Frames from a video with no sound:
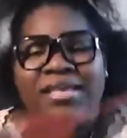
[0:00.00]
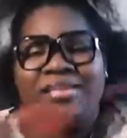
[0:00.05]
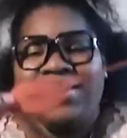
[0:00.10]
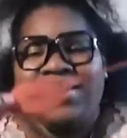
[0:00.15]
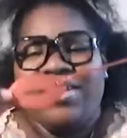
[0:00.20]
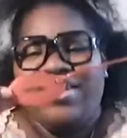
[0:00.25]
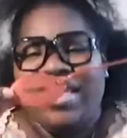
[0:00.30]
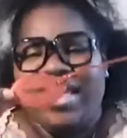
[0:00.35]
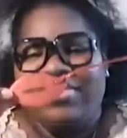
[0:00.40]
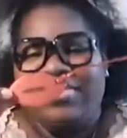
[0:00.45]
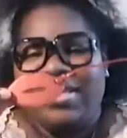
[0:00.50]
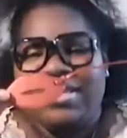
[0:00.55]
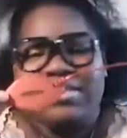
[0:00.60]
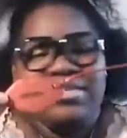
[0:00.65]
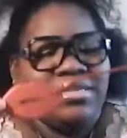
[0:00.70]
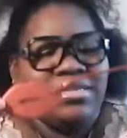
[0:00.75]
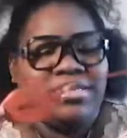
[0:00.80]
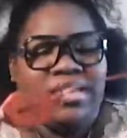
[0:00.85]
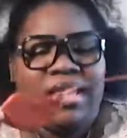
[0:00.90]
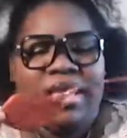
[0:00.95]
So yeah,
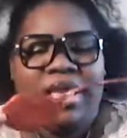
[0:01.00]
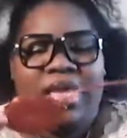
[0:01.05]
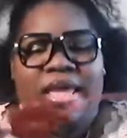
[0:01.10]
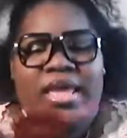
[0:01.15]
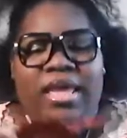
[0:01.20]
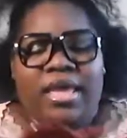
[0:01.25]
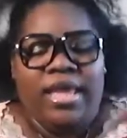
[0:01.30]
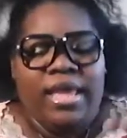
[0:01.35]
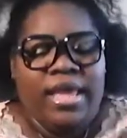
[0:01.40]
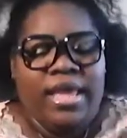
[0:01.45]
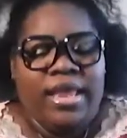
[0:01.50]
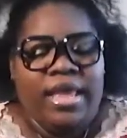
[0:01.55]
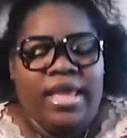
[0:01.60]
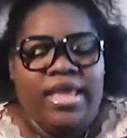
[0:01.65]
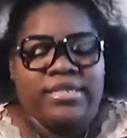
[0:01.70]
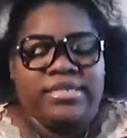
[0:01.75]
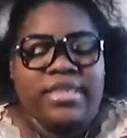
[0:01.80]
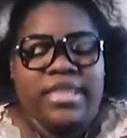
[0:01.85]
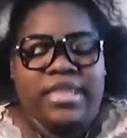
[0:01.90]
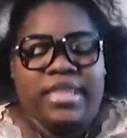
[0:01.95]
this is it. It
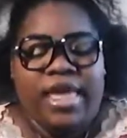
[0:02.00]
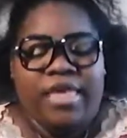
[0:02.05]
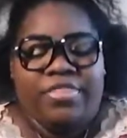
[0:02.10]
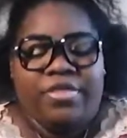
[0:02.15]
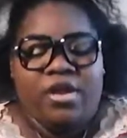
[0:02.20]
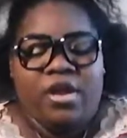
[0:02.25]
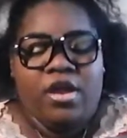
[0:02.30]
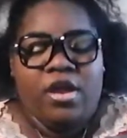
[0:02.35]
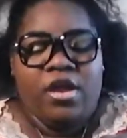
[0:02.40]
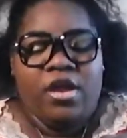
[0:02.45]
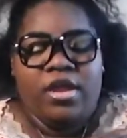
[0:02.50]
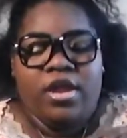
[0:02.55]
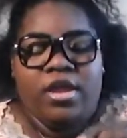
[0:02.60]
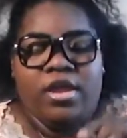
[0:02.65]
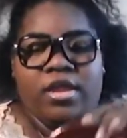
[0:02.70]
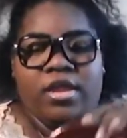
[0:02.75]
is leather.